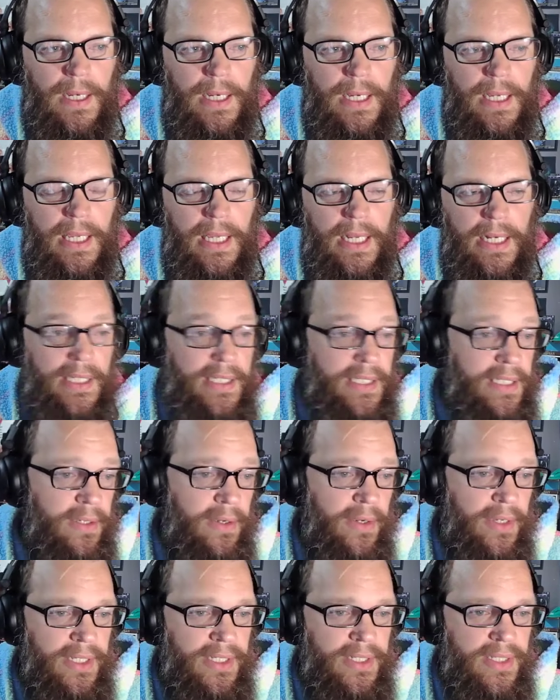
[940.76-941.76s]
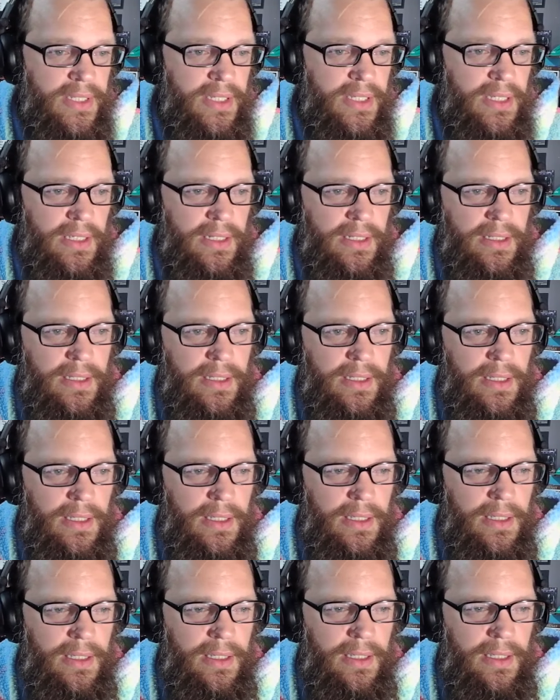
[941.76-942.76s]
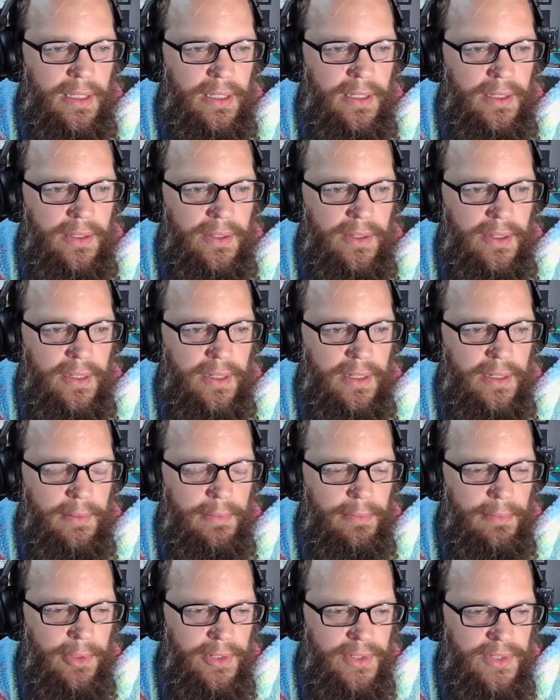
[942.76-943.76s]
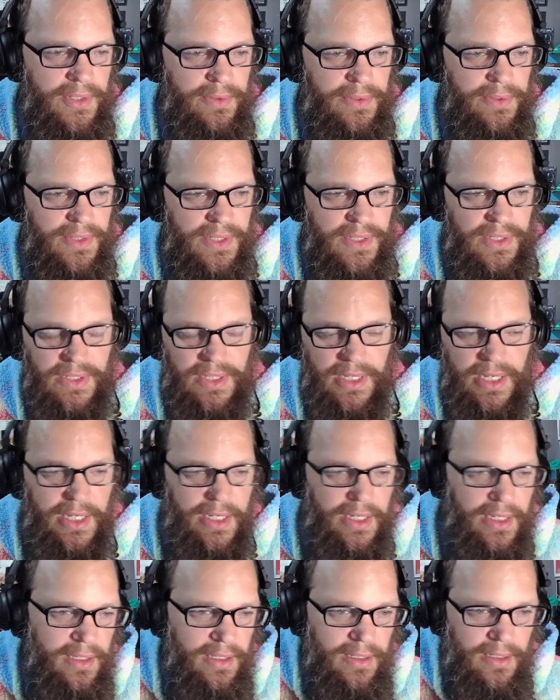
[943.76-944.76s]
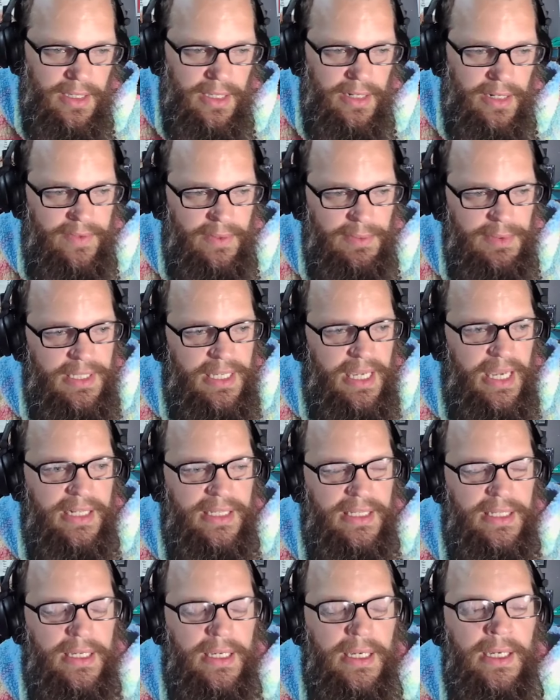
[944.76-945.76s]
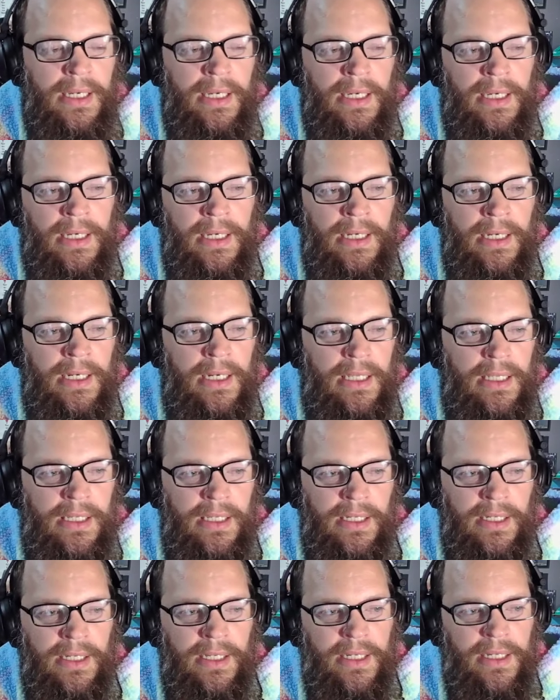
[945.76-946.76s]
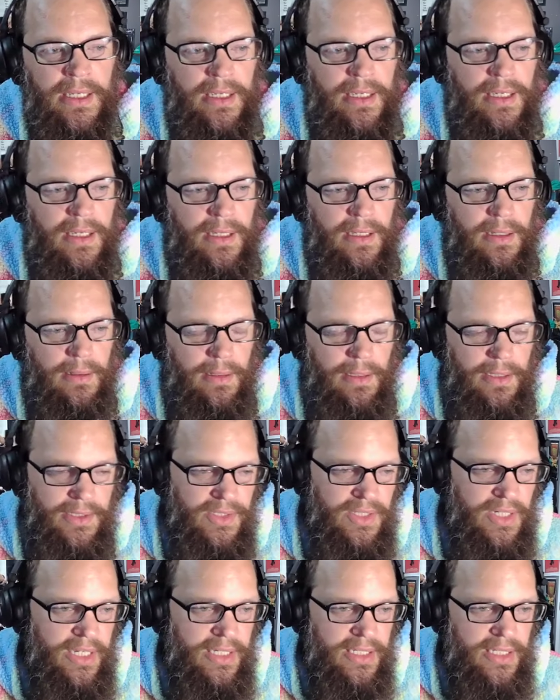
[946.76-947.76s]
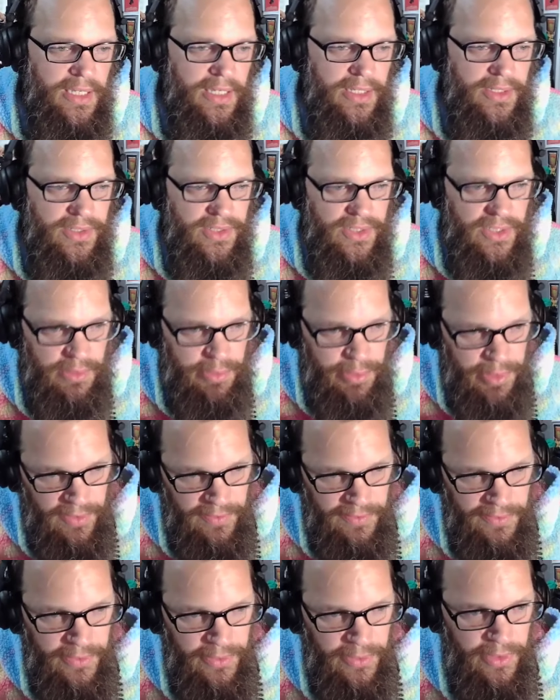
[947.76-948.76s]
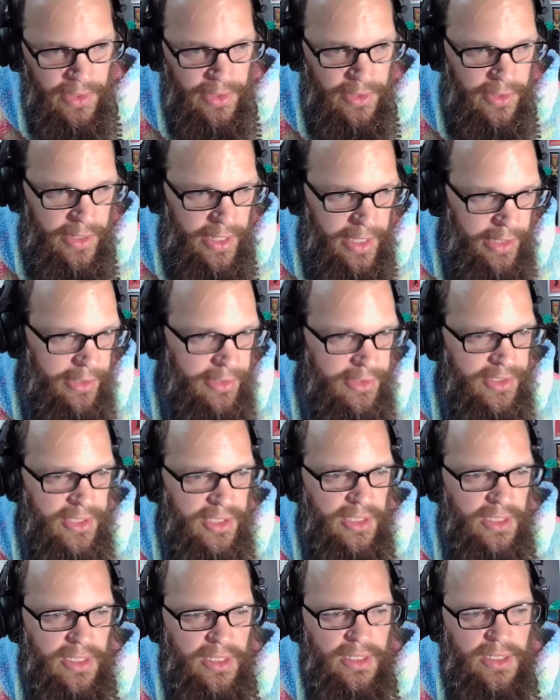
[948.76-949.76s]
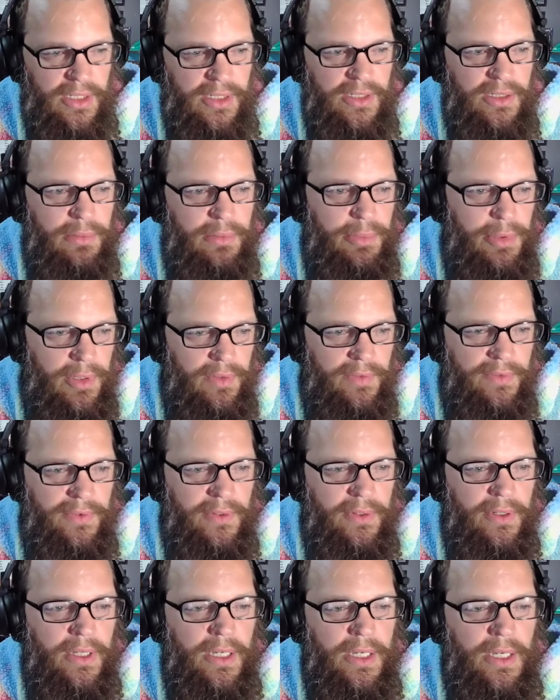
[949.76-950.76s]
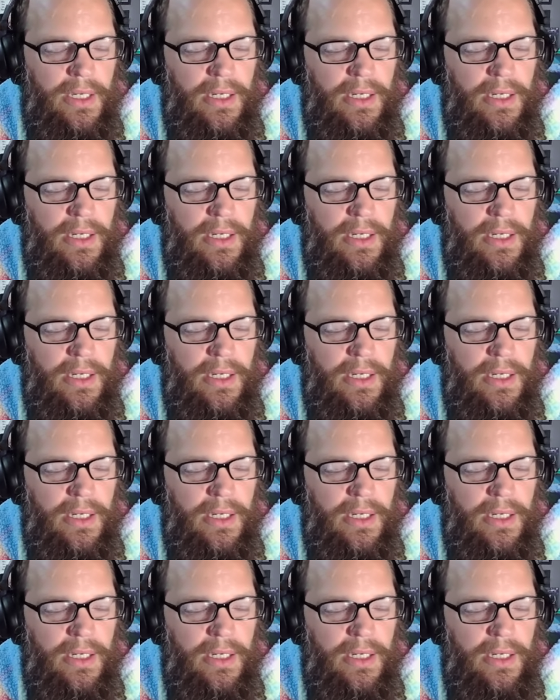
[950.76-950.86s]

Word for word: and he said, "No, I didn't see it." And um, Marissa was just like kind of upset, and then Nick Lachey said, "She's beautiful, and her energy is beautiful."